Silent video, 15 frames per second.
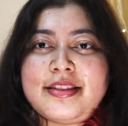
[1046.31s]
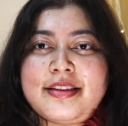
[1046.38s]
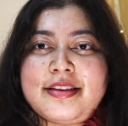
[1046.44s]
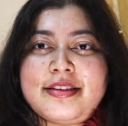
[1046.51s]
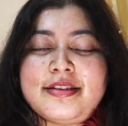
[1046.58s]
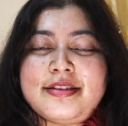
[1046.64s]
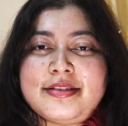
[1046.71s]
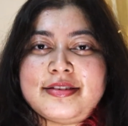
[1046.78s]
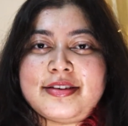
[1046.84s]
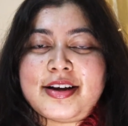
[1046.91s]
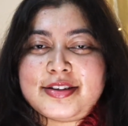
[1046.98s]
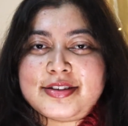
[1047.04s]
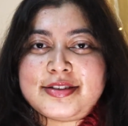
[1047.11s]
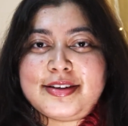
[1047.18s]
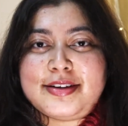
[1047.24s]
the
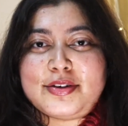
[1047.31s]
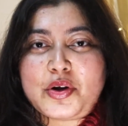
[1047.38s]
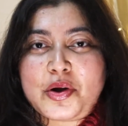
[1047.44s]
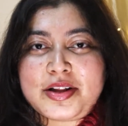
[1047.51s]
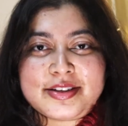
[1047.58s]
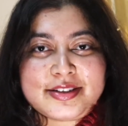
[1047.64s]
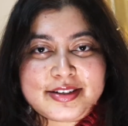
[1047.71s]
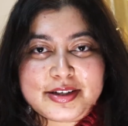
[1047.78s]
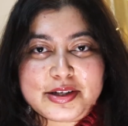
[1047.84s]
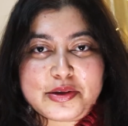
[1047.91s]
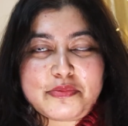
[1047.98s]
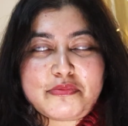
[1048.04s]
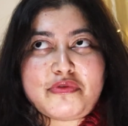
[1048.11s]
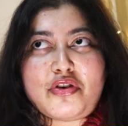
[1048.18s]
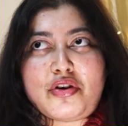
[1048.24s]
Rajasthan Royals
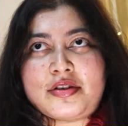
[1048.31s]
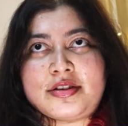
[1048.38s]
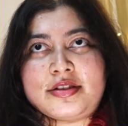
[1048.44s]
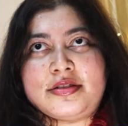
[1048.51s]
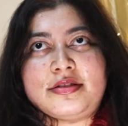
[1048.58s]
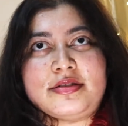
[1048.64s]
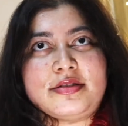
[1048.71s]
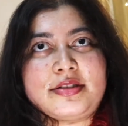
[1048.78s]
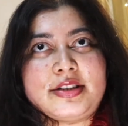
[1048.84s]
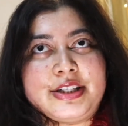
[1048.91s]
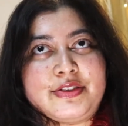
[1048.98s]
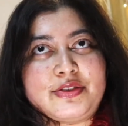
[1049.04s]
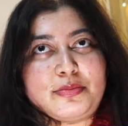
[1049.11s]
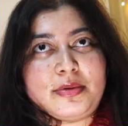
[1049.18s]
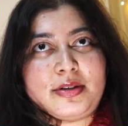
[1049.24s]
team, Faulkner,
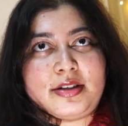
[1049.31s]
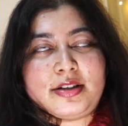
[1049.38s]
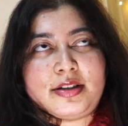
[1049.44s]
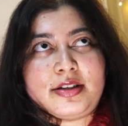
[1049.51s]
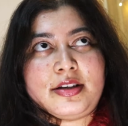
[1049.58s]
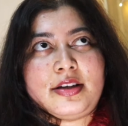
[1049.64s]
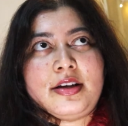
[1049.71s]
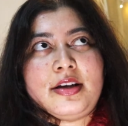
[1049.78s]
Steve Smith,